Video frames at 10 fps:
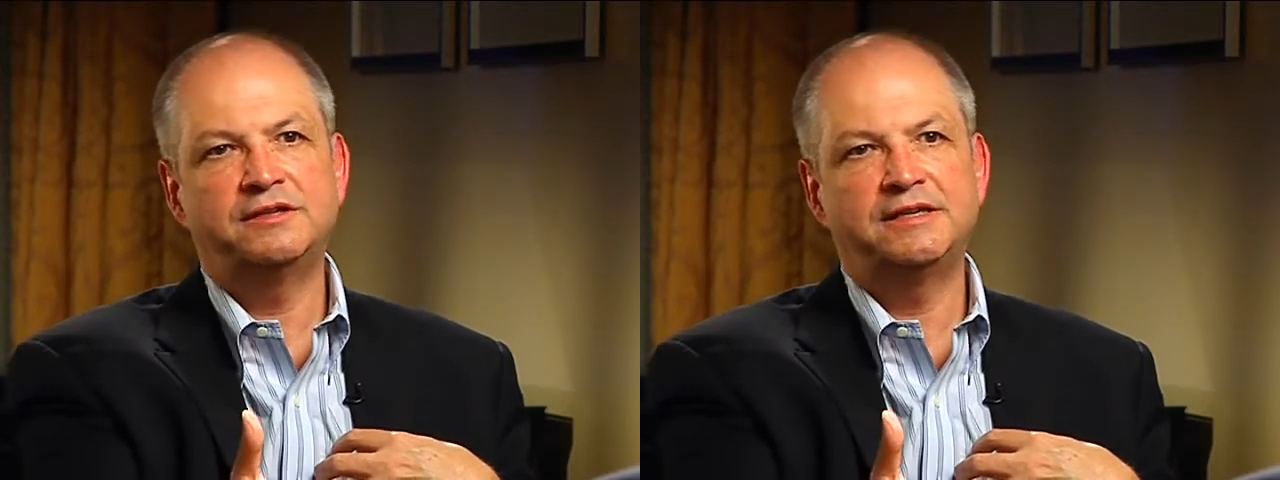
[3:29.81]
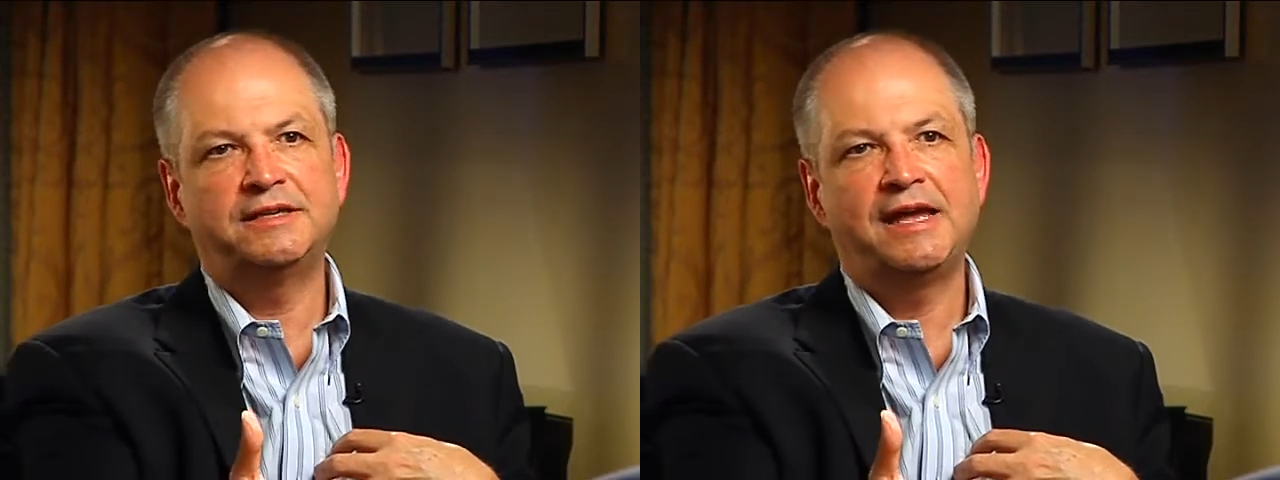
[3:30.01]

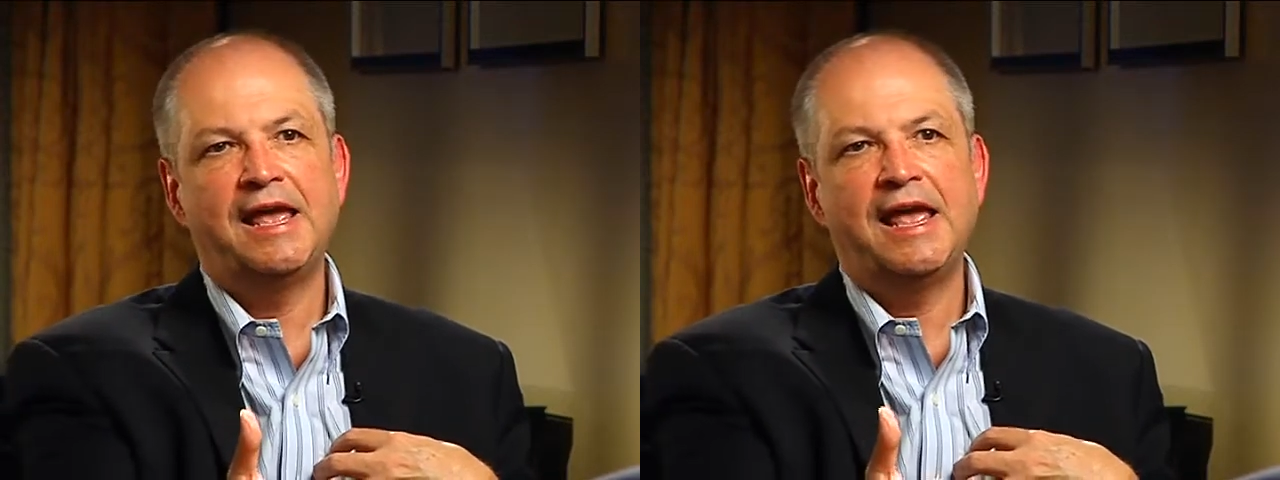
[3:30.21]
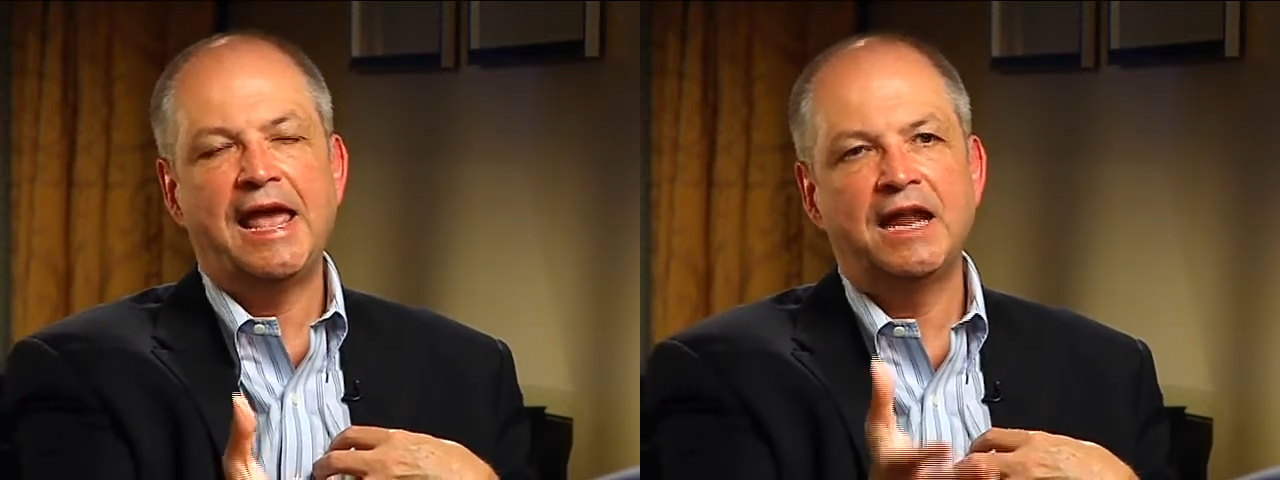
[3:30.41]
think.
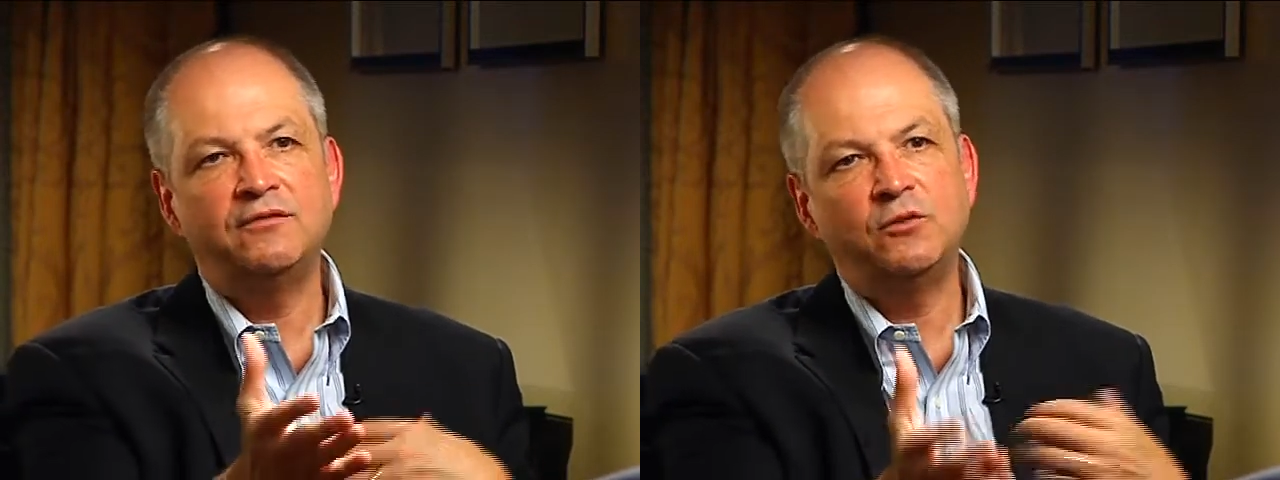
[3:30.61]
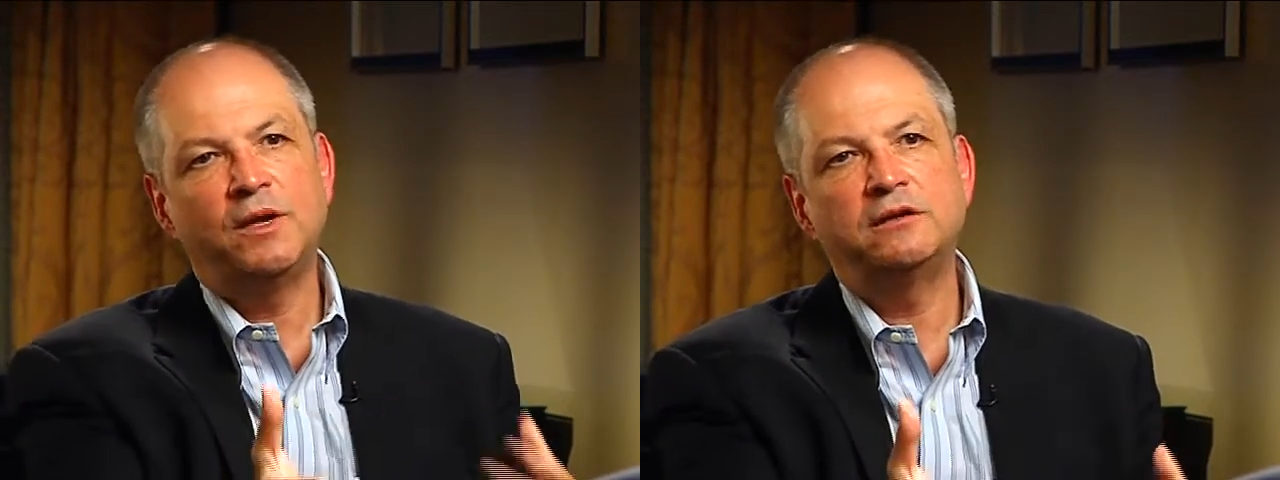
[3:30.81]
And
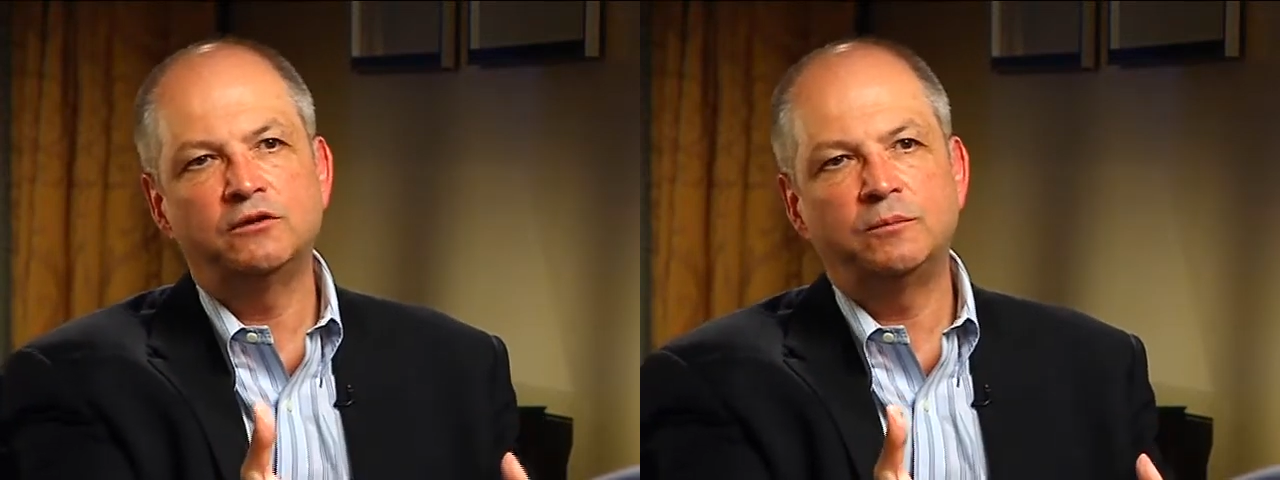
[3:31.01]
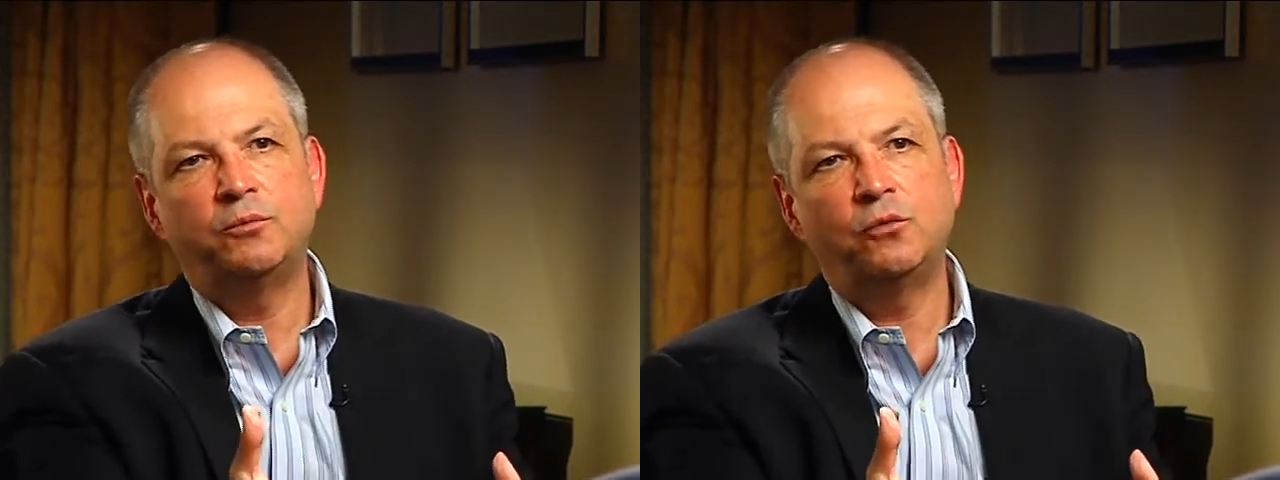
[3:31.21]
if you make a
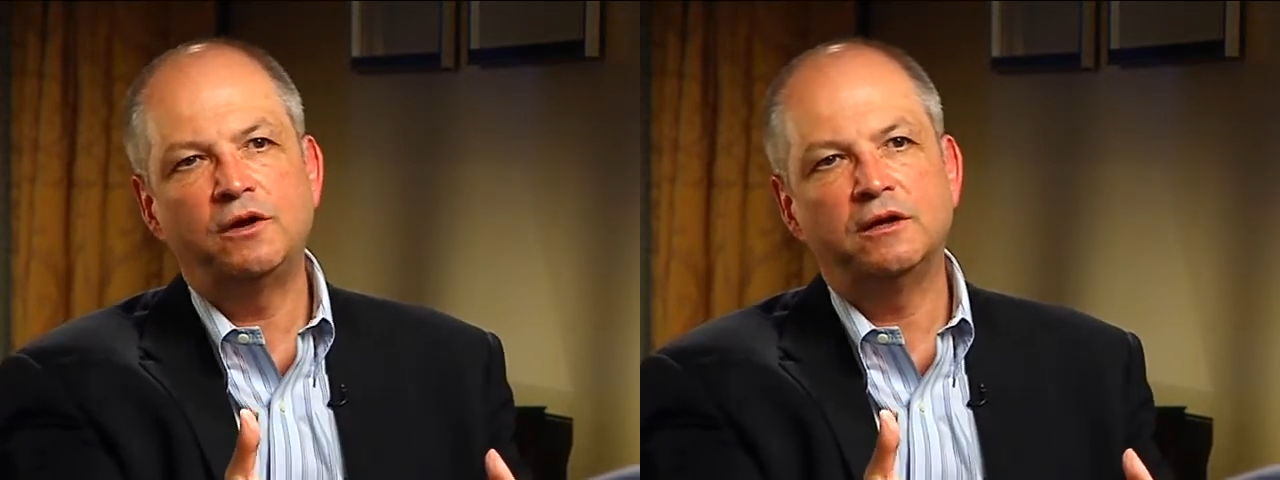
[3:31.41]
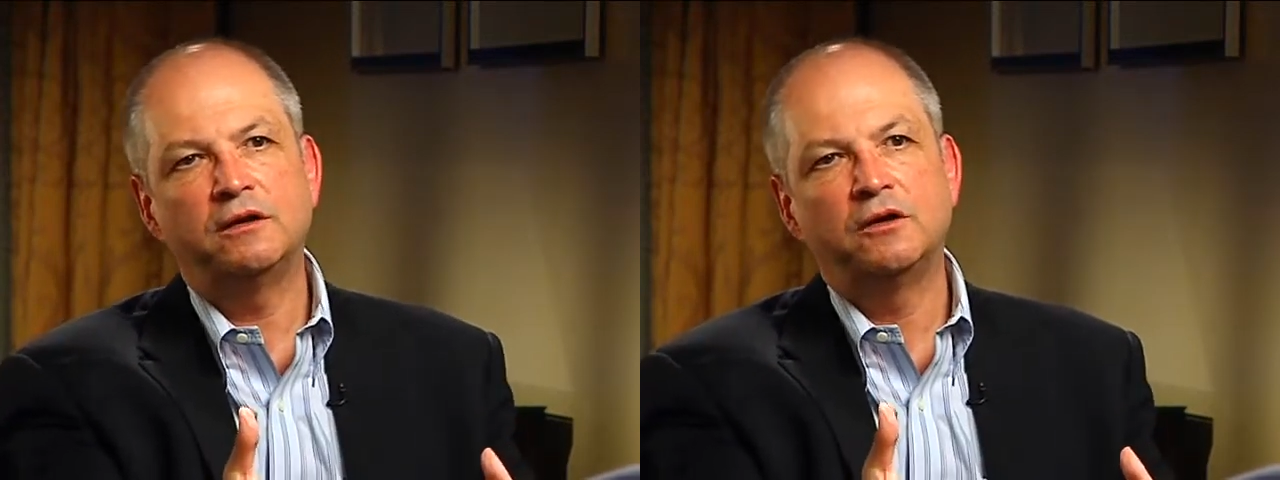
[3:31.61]
good
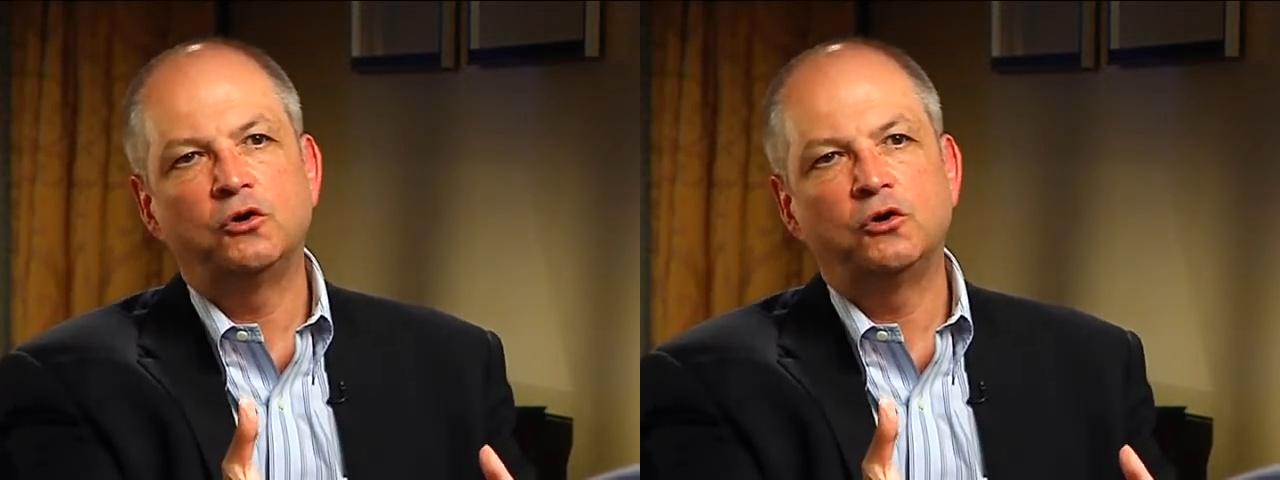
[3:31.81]
point,